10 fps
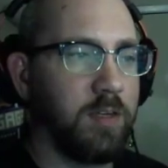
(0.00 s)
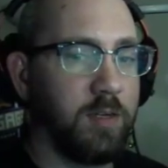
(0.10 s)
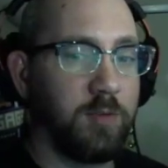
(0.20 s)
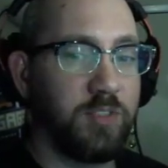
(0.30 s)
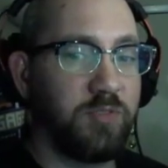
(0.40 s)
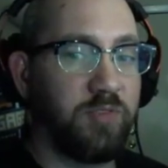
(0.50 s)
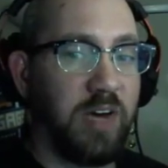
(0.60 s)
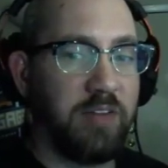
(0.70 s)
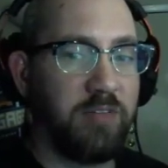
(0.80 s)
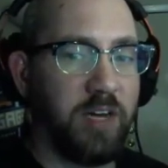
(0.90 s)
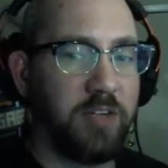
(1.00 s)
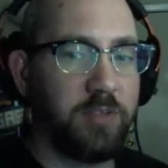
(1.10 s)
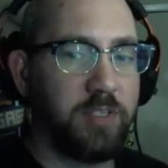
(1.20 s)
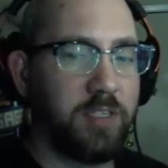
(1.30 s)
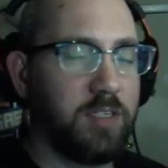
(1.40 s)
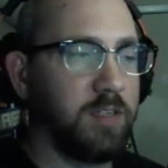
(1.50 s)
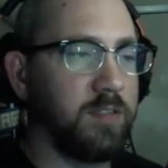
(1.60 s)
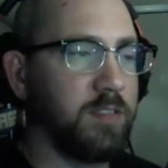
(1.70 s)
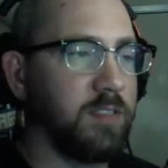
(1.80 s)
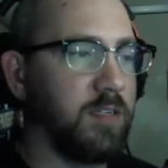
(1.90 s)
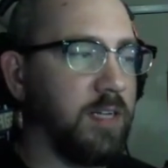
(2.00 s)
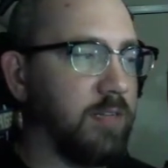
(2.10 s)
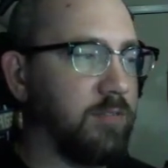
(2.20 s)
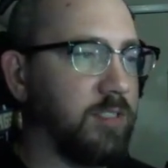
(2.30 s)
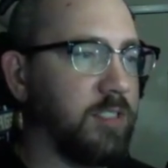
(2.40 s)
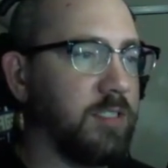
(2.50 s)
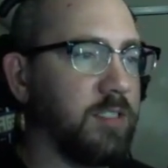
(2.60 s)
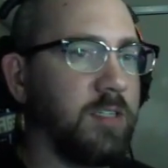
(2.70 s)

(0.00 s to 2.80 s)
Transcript: Oh, it was 500 concurrent on average?